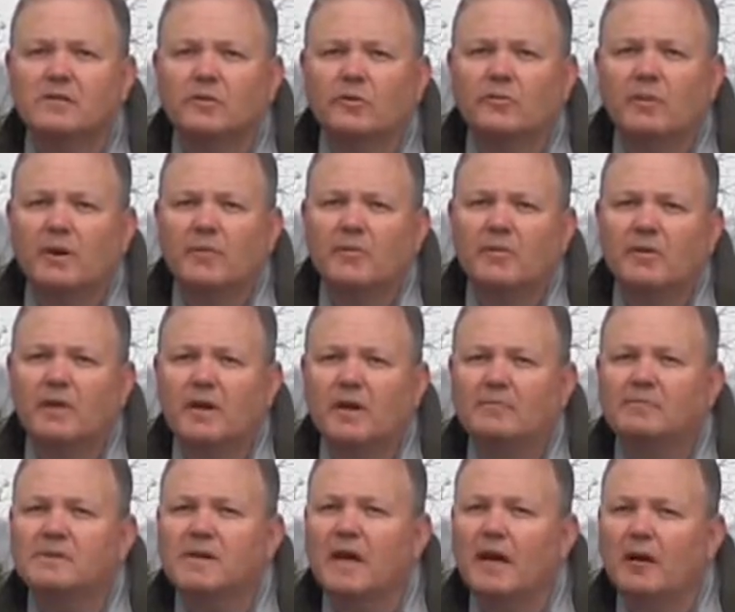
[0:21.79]
to remember that
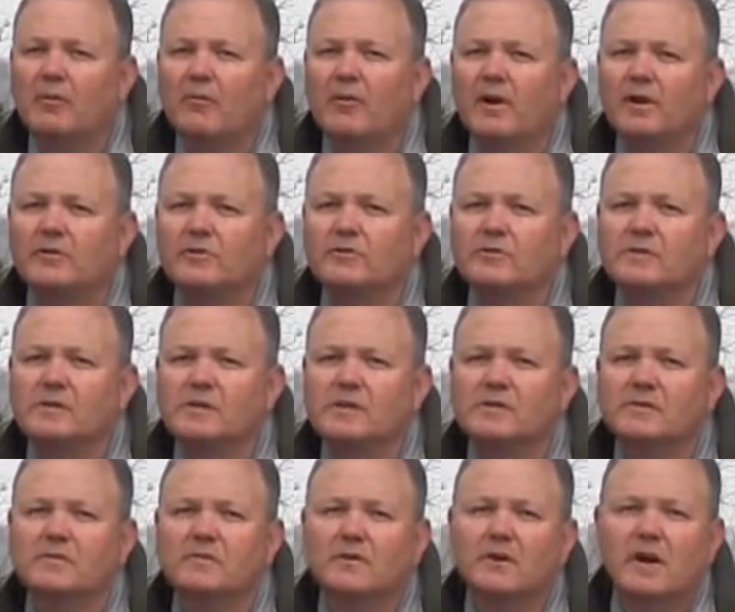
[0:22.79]
helps calibrate your
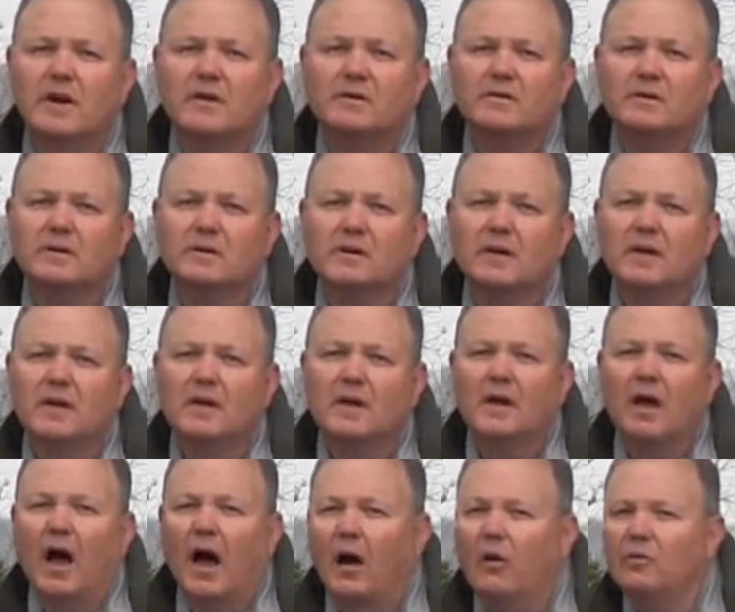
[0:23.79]
sense of direction.
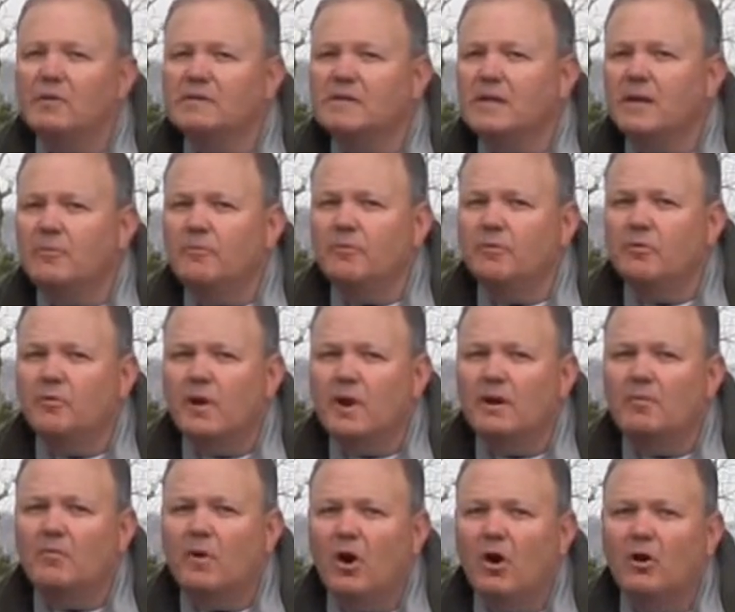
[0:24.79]
Always keep the
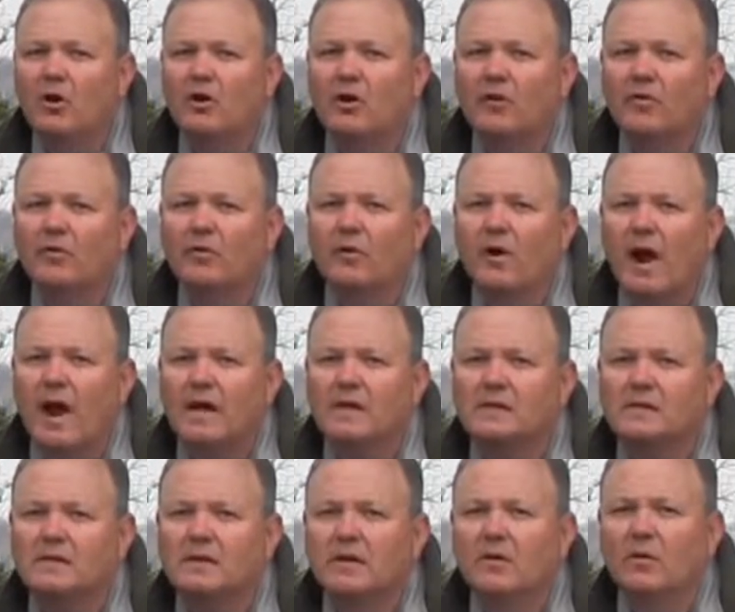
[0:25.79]
red marker on the right
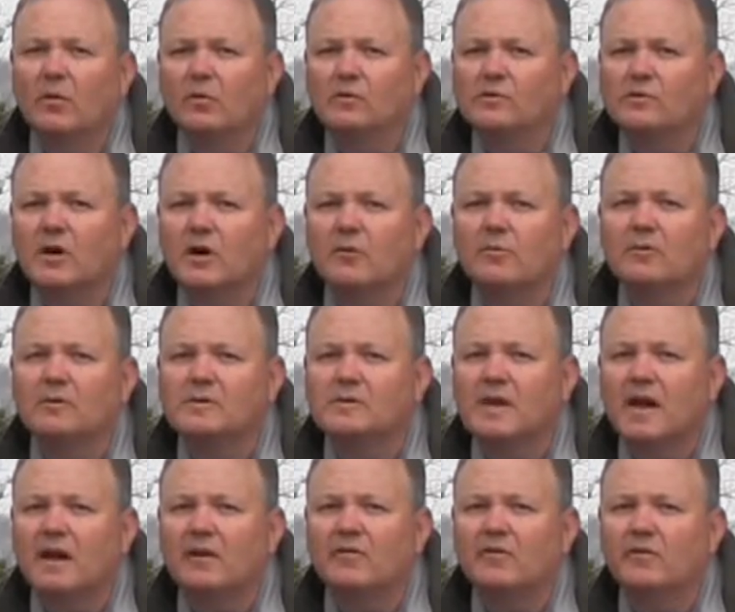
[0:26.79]
or starboard
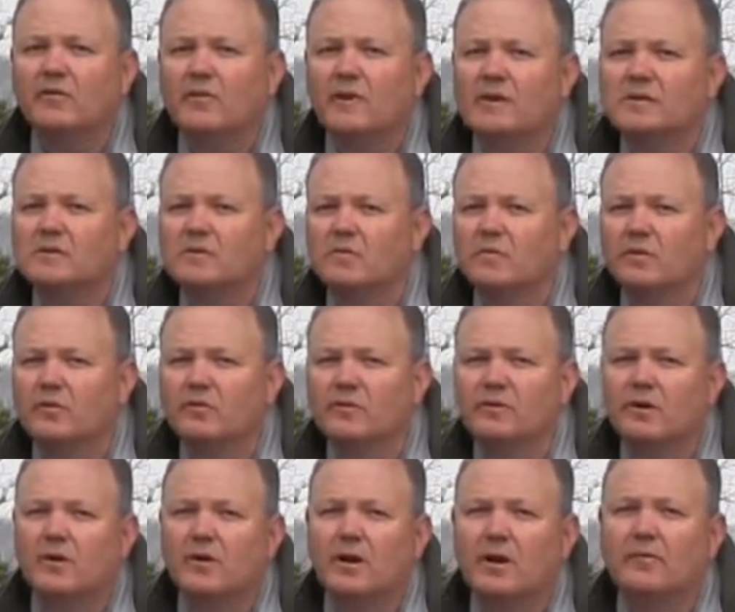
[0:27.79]
side of your vessel when
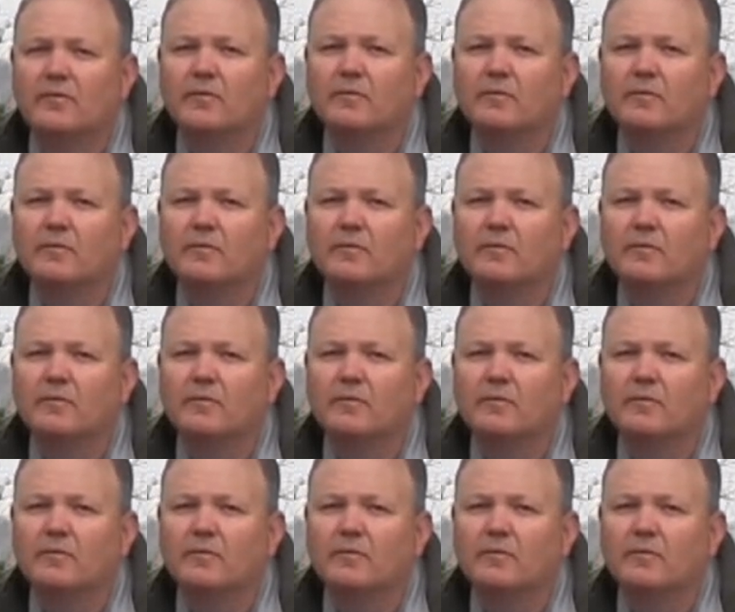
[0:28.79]
returning